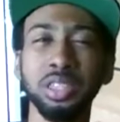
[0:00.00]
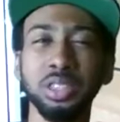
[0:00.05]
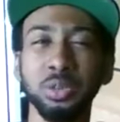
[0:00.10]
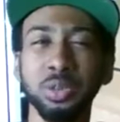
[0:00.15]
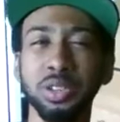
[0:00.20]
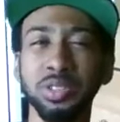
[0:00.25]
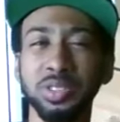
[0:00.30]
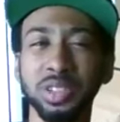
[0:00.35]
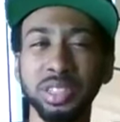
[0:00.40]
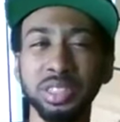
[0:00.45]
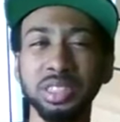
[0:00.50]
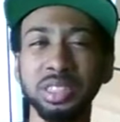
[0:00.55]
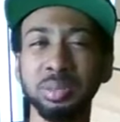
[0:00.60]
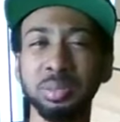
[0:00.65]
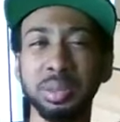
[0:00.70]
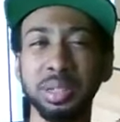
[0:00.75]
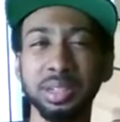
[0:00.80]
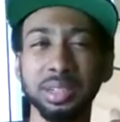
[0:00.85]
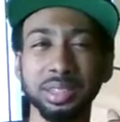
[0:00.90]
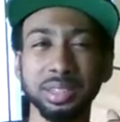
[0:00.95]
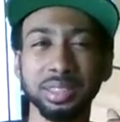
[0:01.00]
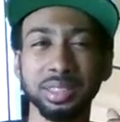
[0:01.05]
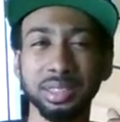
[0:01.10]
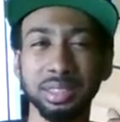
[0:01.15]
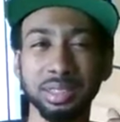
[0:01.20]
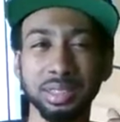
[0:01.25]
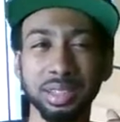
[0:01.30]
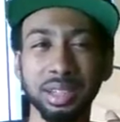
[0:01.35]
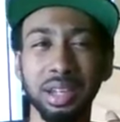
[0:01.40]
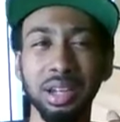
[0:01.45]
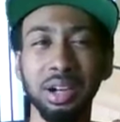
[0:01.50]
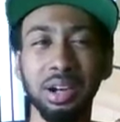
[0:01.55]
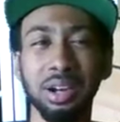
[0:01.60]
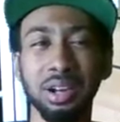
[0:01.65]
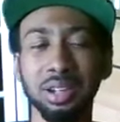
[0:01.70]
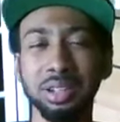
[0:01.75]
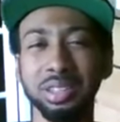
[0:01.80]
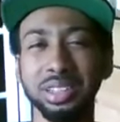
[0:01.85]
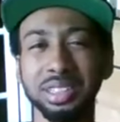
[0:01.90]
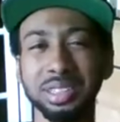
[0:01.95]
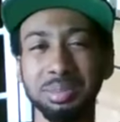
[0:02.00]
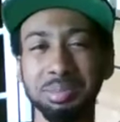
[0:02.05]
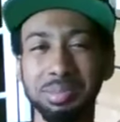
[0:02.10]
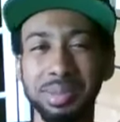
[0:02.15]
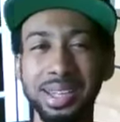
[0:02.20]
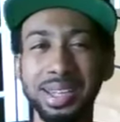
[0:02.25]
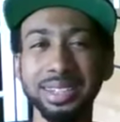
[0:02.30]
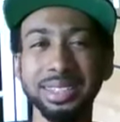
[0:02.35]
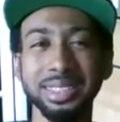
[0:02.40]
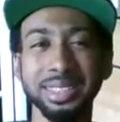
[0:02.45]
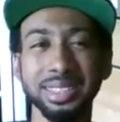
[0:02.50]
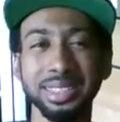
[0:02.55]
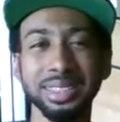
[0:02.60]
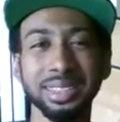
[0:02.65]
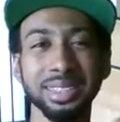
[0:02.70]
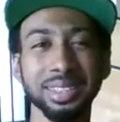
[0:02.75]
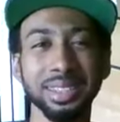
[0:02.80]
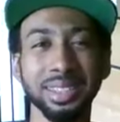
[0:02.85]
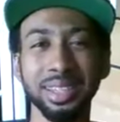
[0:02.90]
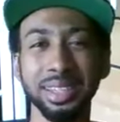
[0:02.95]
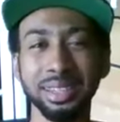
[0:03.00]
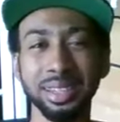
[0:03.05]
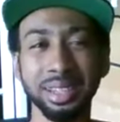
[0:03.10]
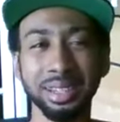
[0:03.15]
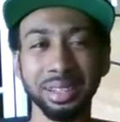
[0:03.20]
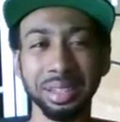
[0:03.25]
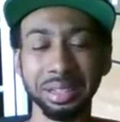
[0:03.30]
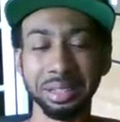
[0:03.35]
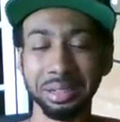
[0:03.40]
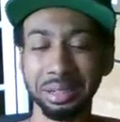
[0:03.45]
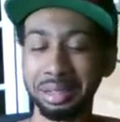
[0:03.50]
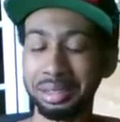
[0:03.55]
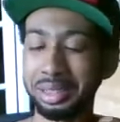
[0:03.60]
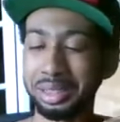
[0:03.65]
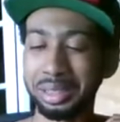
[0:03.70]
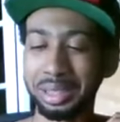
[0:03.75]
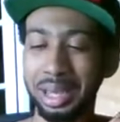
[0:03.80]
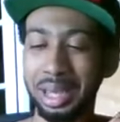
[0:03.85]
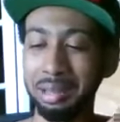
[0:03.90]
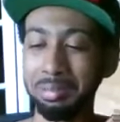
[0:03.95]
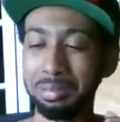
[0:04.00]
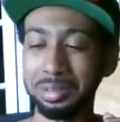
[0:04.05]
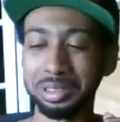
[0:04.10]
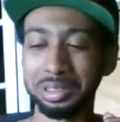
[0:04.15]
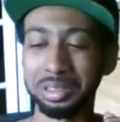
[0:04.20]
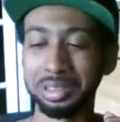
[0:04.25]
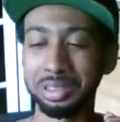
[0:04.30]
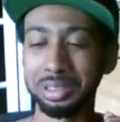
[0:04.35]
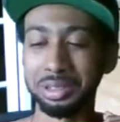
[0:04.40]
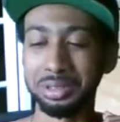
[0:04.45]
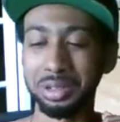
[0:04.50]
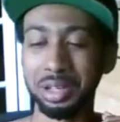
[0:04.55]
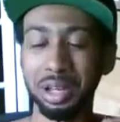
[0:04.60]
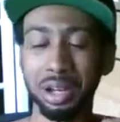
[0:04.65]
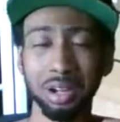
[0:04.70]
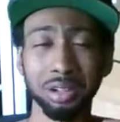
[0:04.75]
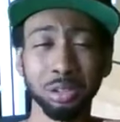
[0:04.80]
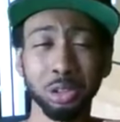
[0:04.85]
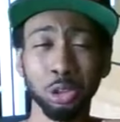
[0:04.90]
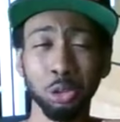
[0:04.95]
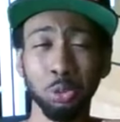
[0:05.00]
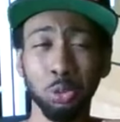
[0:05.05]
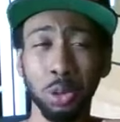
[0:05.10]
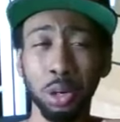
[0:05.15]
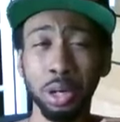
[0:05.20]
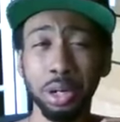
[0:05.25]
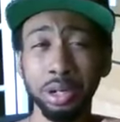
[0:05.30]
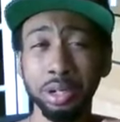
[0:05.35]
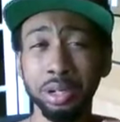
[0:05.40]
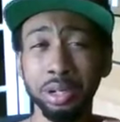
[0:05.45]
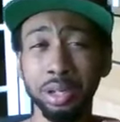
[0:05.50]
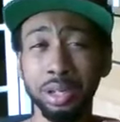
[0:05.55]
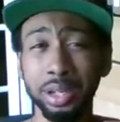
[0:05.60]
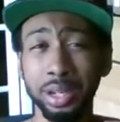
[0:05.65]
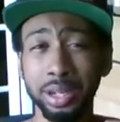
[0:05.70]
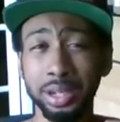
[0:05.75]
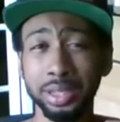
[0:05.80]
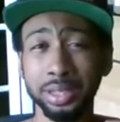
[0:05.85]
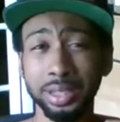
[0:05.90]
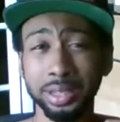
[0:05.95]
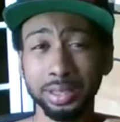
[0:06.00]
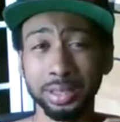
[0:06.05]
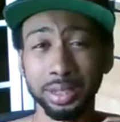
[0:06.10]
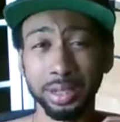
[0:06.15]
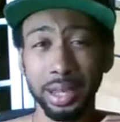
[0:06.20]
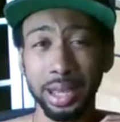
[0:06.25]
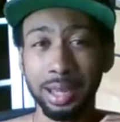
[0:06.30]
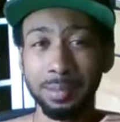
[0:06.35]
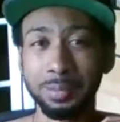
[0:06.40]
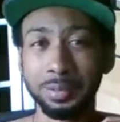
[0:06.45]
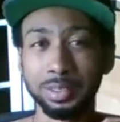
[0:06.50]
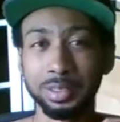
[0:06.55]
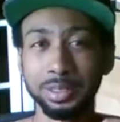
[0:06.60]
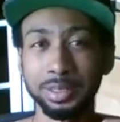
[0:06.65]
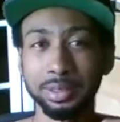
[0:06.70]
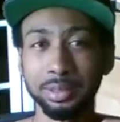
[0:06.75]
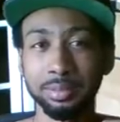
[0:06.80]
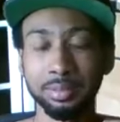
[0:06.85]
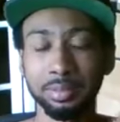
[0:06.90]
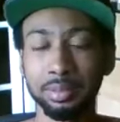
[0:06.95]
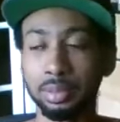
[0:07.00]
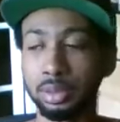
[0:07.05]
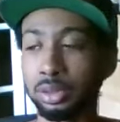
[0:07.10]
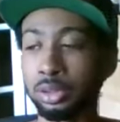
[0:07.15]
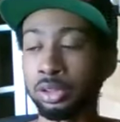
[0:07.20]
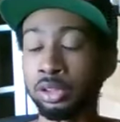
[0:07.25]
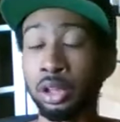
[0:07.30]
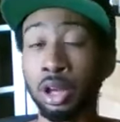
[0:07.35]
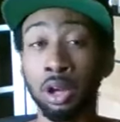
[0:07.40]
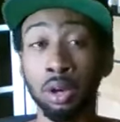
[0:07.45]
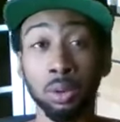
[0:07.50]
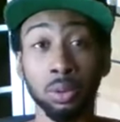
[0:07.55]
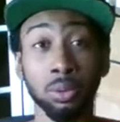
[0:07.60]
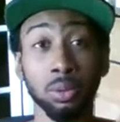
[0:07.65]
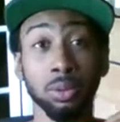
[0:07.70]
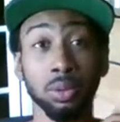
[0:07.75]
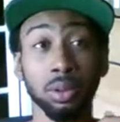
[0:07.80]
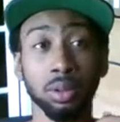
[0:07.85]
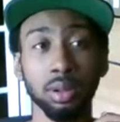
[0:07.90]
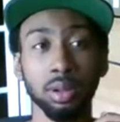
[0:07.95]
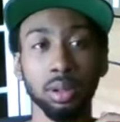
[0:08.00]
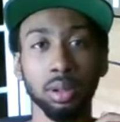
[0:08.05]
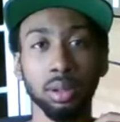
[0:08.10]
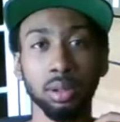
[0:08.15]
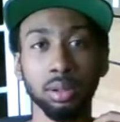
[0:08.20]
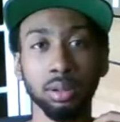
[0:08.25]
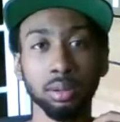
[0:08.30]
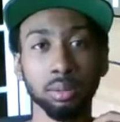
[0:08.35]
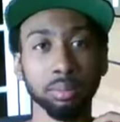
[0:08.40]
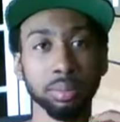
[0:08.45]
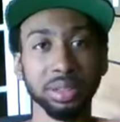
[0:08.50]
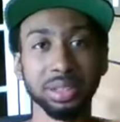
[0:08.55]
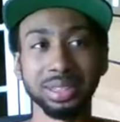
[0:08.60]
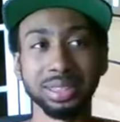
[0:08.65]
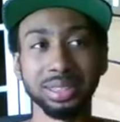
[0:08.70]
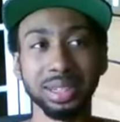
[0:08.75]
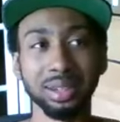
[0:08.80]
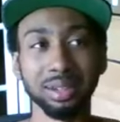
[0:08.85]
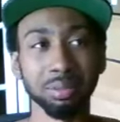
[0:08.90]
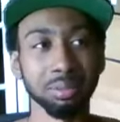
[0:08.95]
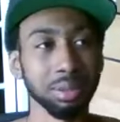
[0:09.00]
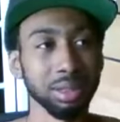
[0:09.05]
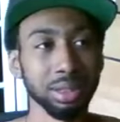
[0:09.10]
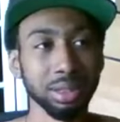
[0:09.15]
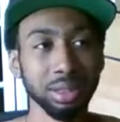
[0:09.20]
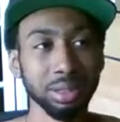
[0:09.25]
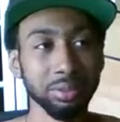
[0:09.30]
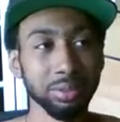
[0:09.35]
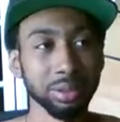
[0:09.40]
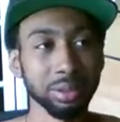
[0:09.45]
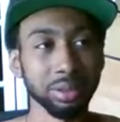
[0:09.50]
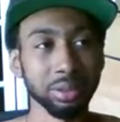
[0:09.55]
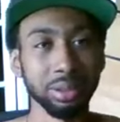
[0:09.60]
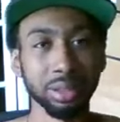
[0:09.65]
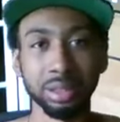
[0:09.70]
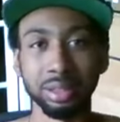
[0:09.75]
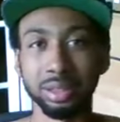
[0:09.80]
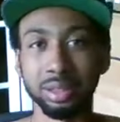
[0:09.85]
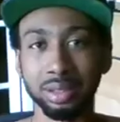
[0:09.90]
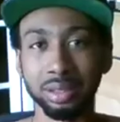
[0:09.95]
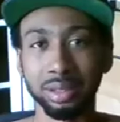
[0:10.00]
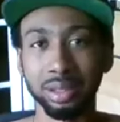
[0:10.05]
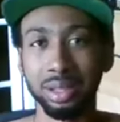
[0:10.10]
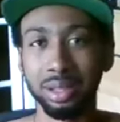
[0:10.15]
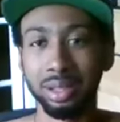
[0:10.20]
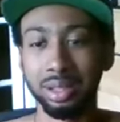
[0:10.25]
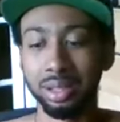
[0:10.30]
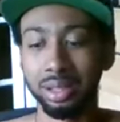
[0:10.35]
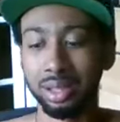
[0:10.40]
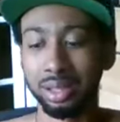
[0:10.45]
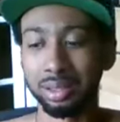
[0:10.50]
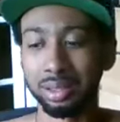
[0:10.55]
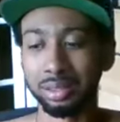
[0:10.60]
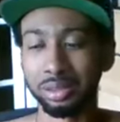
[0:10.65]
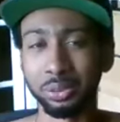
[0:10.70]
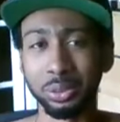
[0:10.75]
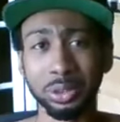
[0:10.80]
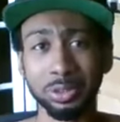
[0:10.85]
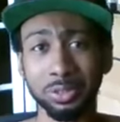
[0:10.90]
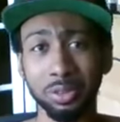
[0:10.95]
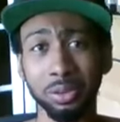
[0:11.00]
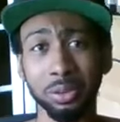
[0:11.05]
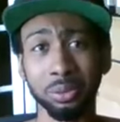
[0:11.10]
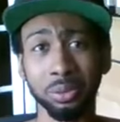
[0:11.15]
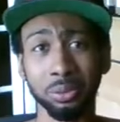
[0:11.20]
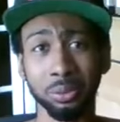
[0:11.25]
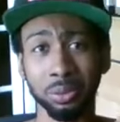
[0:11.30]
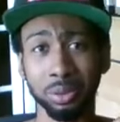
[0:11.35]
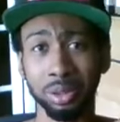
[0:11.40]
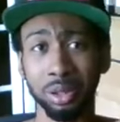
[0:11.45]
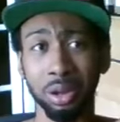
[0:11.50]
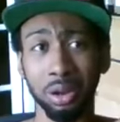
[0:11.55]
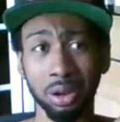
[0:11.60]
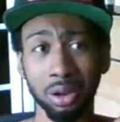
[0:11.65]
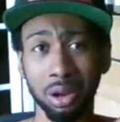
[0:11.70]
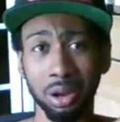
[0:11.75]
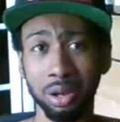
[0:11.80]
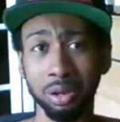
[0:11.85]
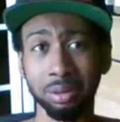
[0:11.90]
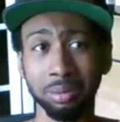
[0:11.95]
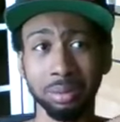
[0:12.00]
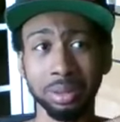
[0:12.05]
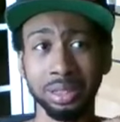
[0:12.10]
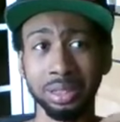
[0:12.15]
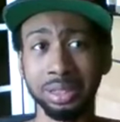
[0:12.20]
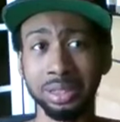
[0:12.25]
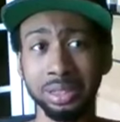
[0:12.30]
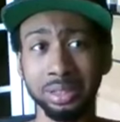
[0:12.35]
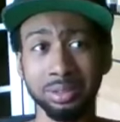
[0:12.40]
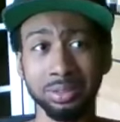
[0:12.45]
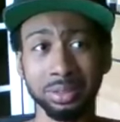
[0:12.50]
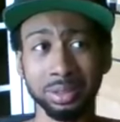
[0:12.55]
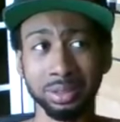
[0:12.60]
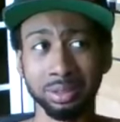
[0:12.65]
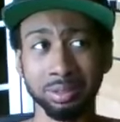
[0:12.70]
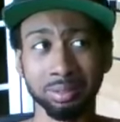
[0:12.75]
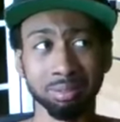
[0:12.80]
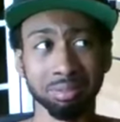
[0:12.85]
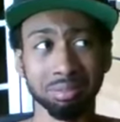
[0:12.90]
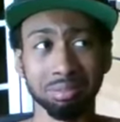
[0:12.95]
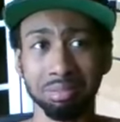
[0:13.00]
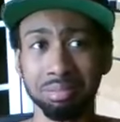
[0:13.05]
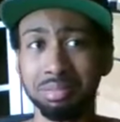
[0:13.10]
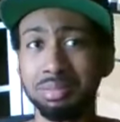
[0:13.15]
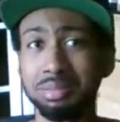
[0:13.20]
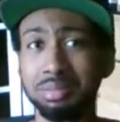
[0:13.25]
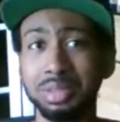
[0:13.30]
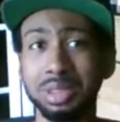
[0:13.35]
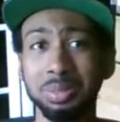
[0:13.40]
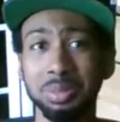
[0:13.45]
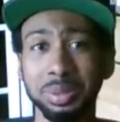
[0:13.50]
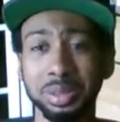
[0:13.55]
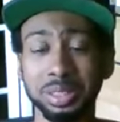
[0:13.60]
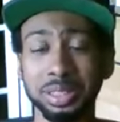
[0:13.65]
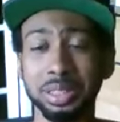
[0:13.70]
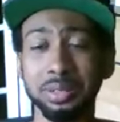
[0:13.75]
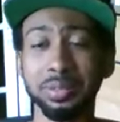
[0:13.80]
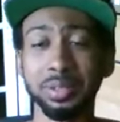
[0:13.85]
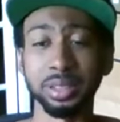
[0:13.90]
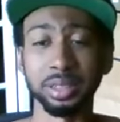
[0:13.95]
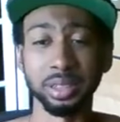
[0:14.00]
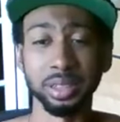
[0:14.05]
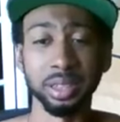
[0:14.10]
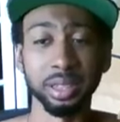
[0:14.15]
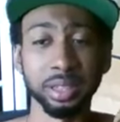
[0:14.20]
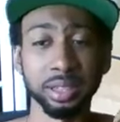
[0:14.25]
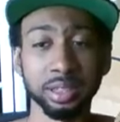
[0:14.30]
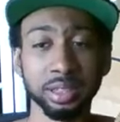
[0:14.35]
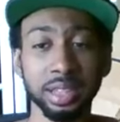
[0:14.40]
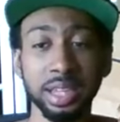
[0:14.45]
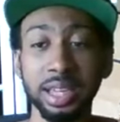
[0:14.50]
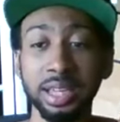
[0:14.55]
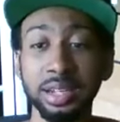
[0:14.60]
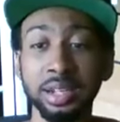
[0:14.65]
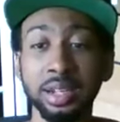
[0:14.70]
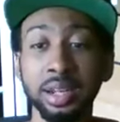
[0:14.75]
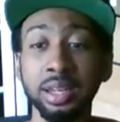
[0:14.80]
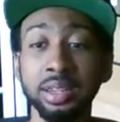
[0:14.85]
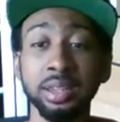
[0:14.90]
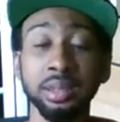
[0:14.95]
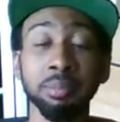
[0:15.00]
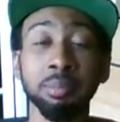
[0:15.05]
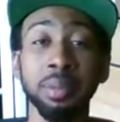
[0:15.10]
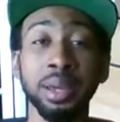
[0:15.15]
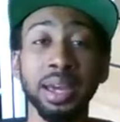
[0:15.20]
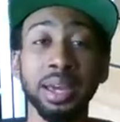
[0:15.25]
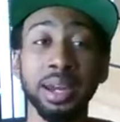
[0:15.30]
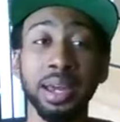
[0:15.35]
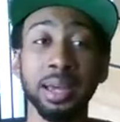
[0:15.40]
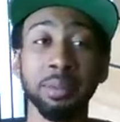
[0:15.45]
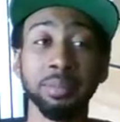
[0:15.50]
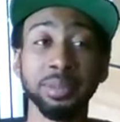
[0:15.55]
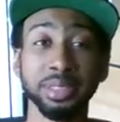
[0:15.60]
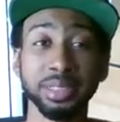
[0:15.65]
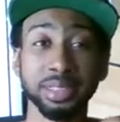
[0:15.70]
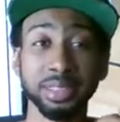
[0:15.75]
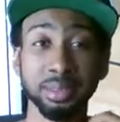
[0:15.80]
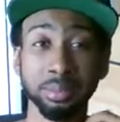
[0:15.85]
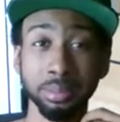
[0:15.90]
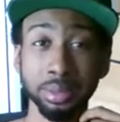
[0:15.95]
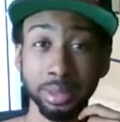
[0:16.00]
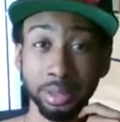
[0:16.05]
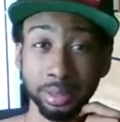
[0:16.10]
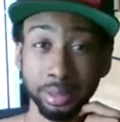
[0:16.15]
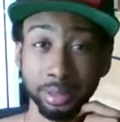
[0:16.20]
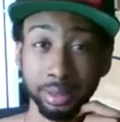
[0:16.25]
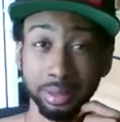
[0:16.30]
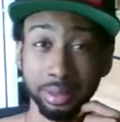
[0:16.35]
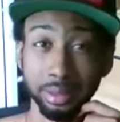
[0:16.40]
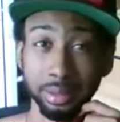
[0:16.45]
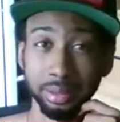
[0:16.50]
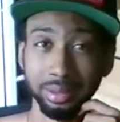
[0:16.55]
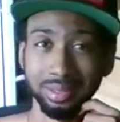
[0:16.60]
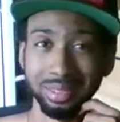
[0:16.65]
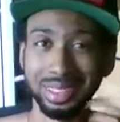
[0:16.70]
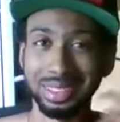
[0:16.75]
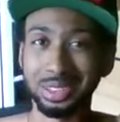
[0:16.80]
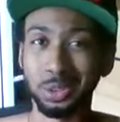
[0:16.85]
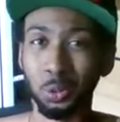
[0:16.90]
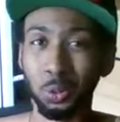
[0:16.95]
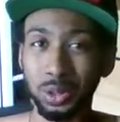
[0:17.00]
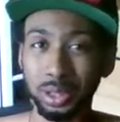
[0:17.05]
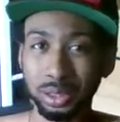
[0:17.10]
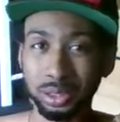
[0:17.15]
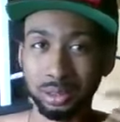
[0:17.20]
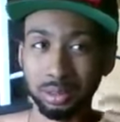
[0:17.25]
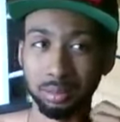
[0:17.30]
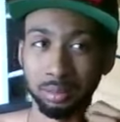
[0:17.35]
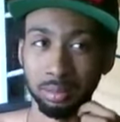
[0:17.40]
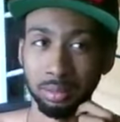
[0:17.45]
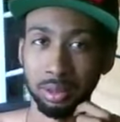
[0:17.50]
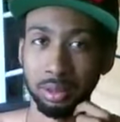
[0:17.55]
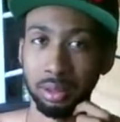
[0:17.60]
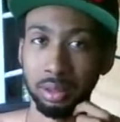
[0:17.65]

revenge spells and all this magic and nothing happens to you? Aren't you worried anything's gonna happen to you? No, because I don't believe in the threefold law. I don't believe in specific things, and nothing bad happens to me. That's wisdom.